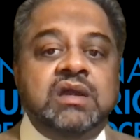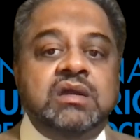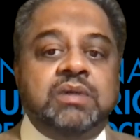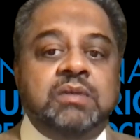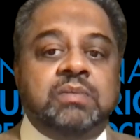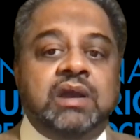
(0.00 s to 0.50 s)

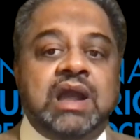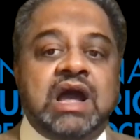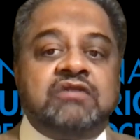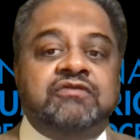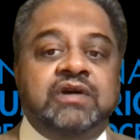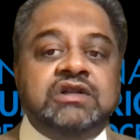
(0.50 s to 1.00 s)
People
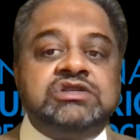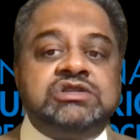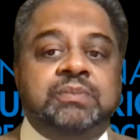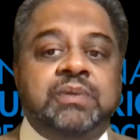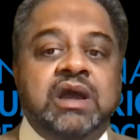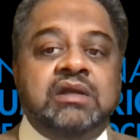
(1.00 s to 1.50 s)
lack funds to
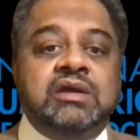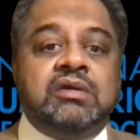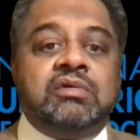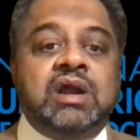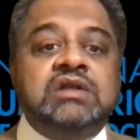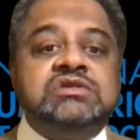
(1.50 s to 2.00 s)
pay their
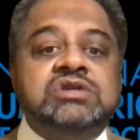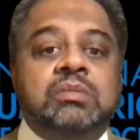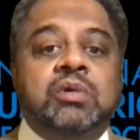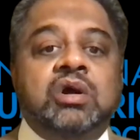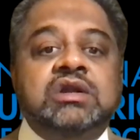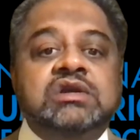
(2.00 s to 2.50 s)
rents or
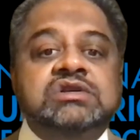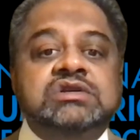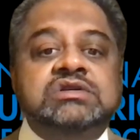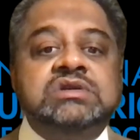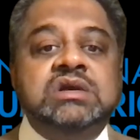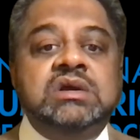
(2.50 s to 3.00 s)
mortgages,